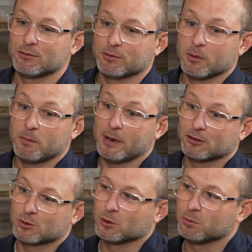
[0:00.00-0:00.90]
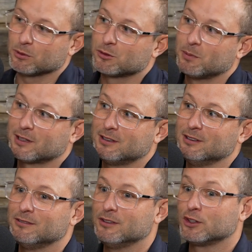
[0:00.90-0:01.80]
from a pastoral
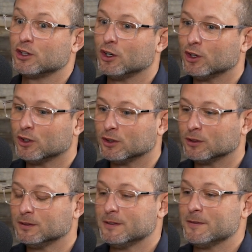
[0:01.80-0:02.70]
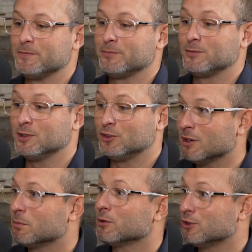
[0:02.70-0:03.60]
perspective, the call to
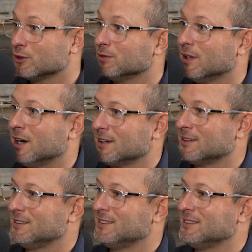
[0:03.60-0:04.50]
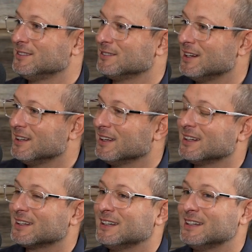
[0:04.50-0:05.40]
shepherd your flock, right?
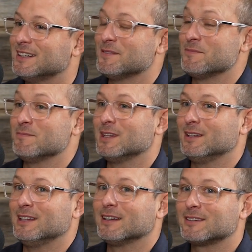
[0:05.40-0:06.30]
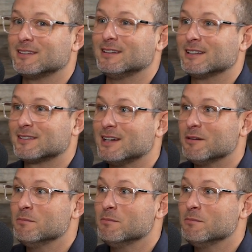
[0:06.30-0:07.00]
Like that's not